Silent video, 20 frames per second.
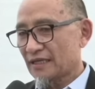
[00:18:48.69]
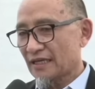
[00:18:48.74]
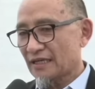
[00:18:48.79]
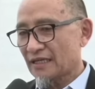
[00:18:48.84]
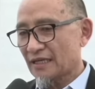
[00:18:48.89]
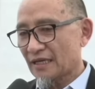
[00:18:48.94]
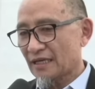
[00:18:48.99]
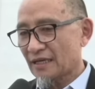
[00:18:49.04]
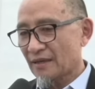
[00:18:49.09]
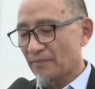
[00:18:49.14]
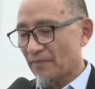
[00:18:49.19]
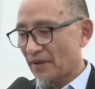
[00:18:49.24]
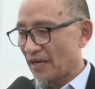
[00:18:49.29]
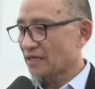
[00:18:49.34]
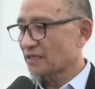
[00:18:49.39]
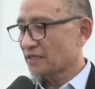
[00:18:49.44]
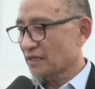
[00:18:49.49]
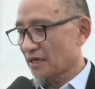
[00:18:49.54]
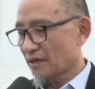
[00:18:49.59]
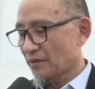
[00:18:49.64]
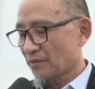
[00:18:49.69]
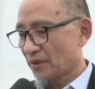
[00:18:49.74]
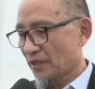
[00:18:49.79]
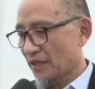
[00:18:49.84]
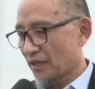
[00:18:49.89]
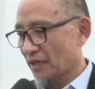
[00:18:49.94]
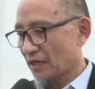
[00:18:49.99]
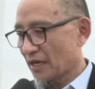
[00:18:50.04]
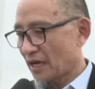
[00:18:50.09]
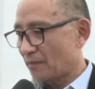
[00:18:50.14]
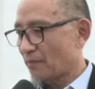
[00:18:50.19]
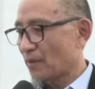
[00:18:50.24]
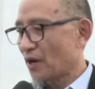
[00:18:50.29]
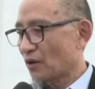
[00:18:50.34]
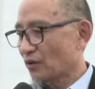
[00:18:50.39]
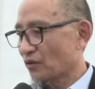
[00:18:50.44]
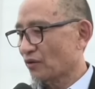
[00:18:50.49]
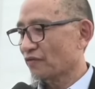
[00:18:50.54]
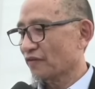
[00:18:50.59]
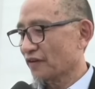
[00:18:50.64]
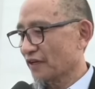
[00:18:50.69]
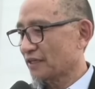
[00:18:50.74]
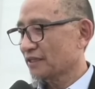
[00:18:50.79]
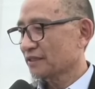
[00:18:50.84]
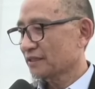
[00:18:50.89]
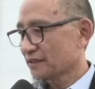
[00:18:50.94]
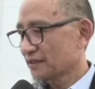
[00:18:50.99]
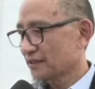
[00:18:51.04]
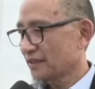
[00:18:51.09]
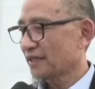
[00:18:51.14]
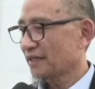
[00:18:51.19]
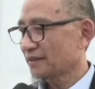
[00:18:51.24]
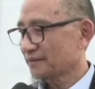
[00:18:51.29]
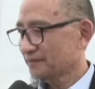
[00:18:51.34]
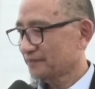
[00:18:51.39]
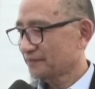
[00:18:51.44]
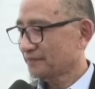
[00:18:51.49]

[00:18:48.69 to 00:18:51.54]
That the best will come out of it. Yeah.